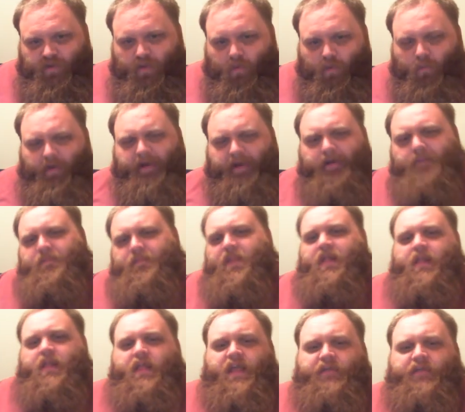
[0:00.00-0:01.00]
where,
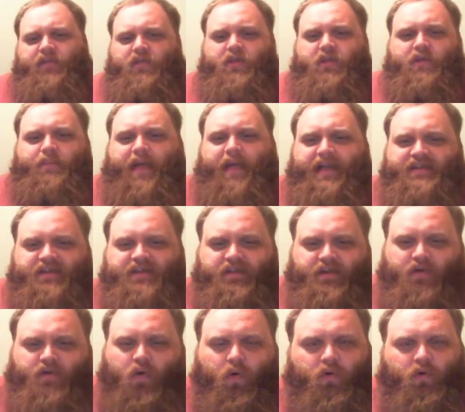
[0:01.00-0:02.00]
if you look back to
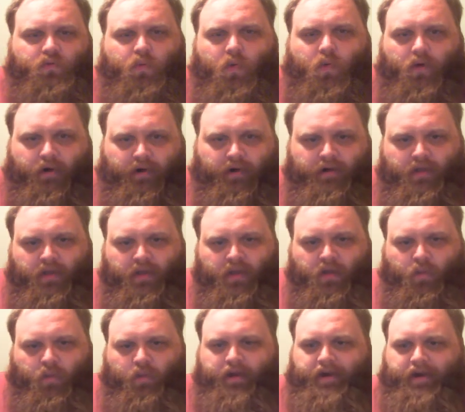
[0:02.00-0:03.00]
the Cold War,
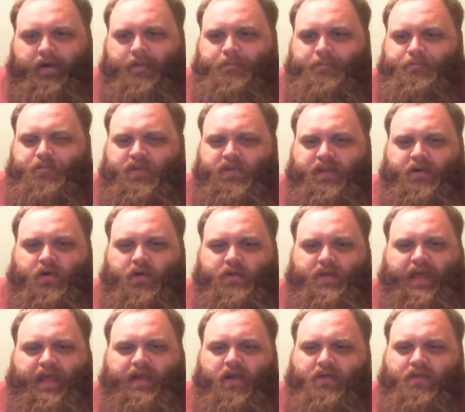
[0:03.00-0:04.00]
where,
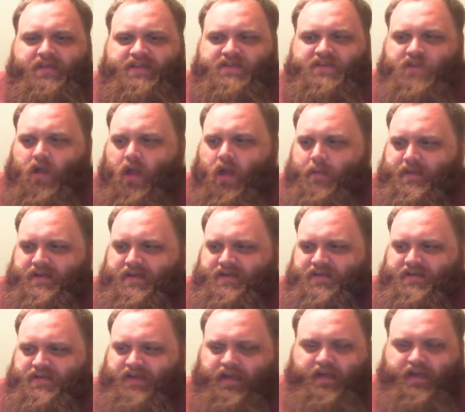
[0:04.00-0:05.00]
you had all these
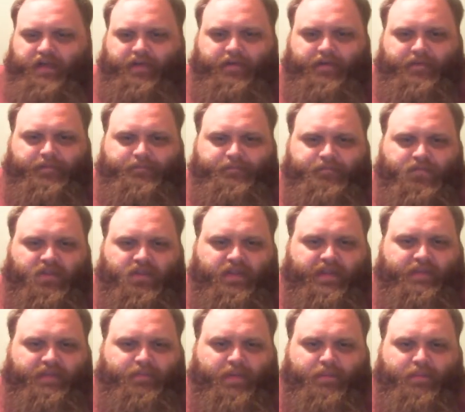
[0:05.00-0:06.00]
communist,
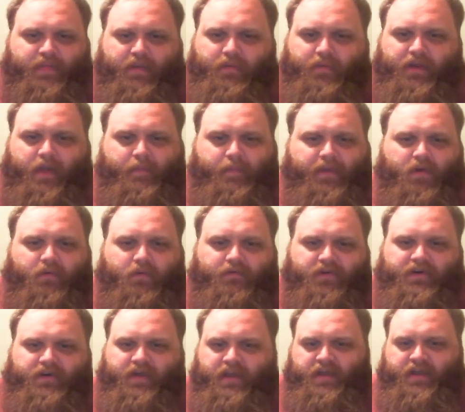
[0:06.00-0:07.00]
like, people that were coming
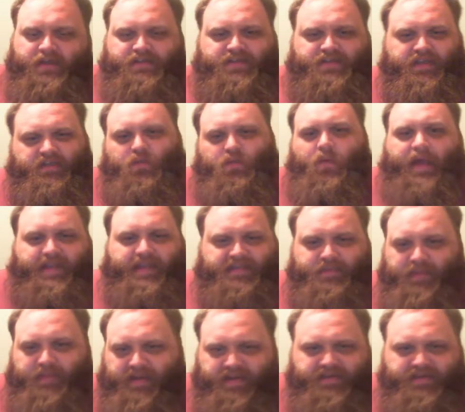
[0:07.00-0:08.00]
over to the
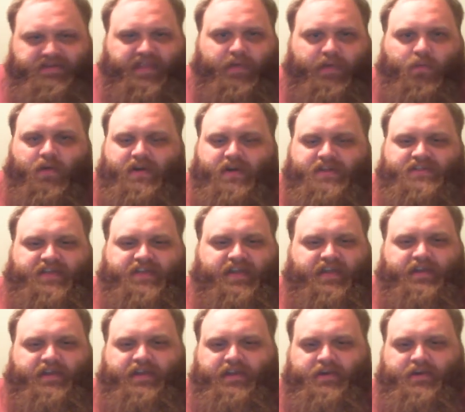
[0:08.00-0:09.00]
West because they wanted
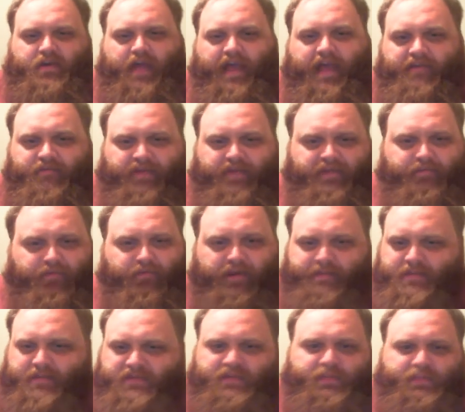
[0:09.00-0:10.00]
to, have, like,
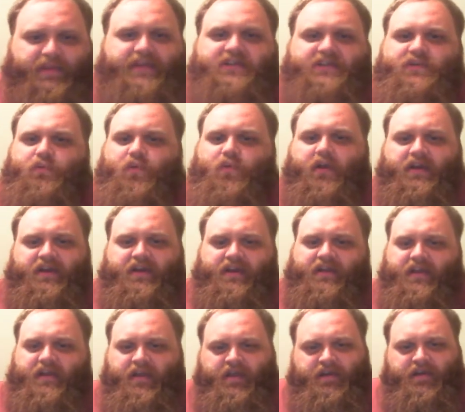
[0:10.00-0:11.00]
freedom of speech and
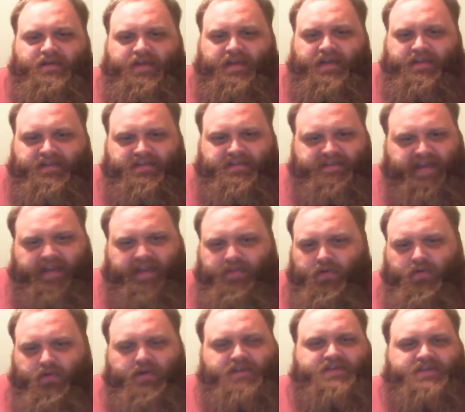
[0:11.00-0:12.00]
wanted to say
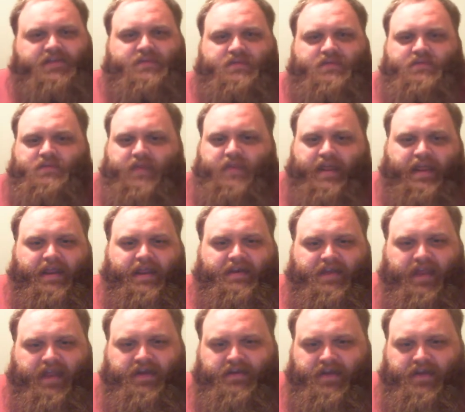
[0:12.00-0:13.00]
their criticisms
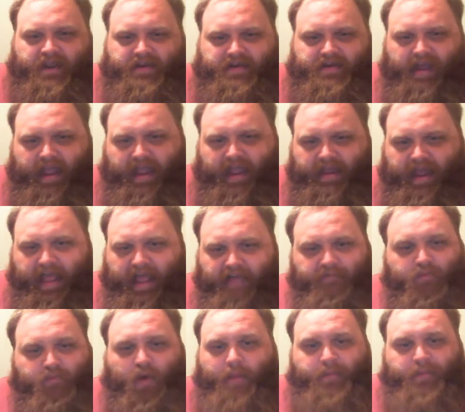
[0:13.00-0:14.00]
and
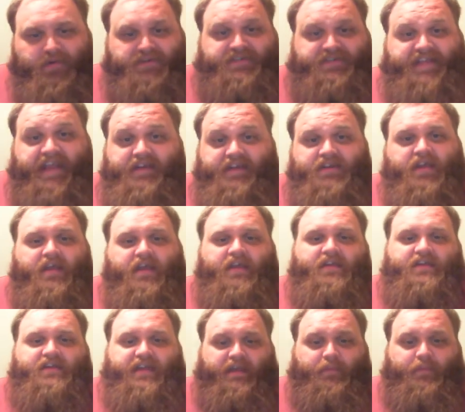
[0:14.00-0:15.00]
have proper
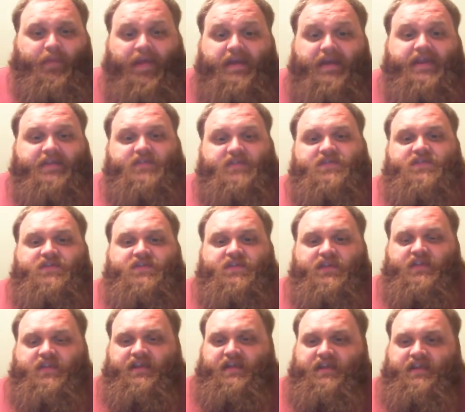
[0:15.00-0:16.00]
dissenting opinions
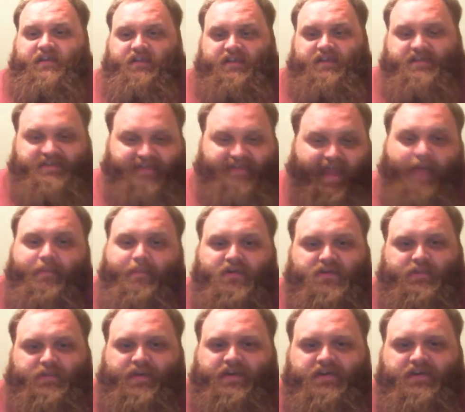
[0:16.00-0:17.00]
to the
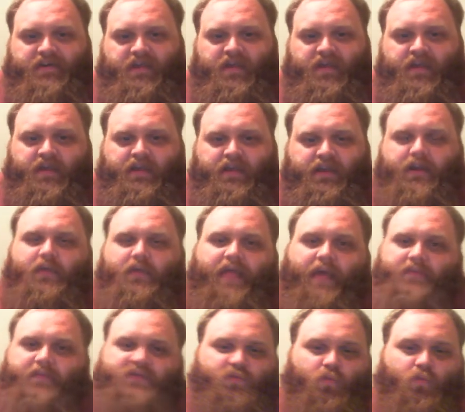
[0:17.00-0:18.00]
establishment.
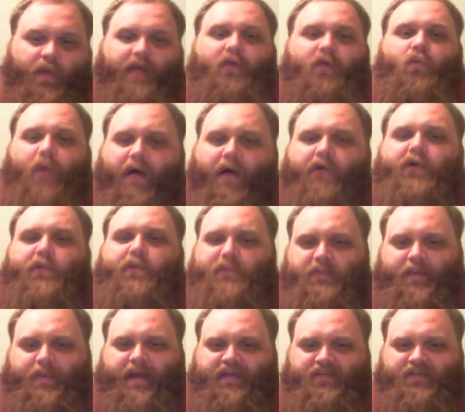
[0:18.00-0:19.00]
That was well
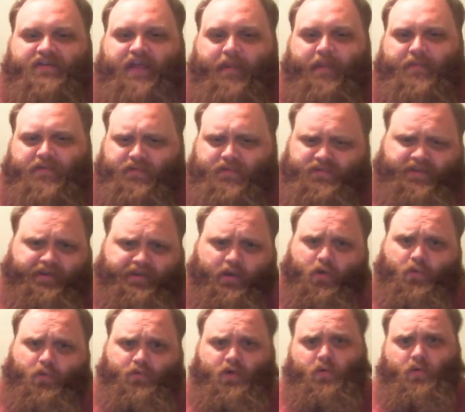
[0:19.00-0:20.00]
welcomed back at the time, because it was like,
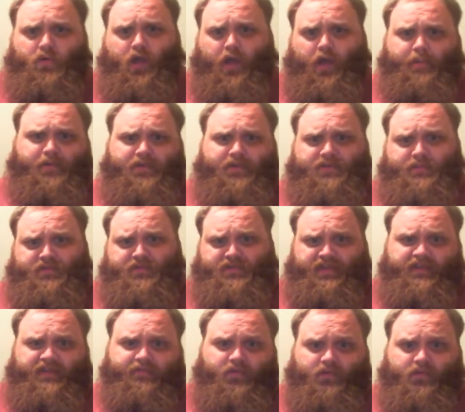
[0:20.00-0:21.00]
oh no, communism is
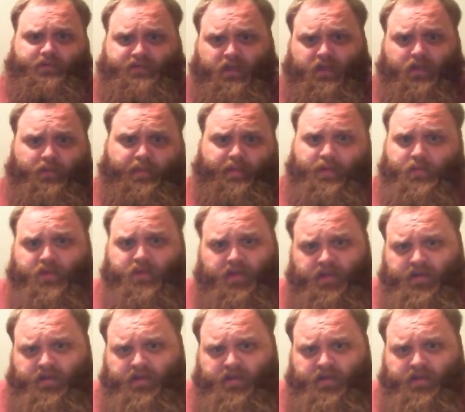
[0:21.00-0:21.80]
evil. It's all about,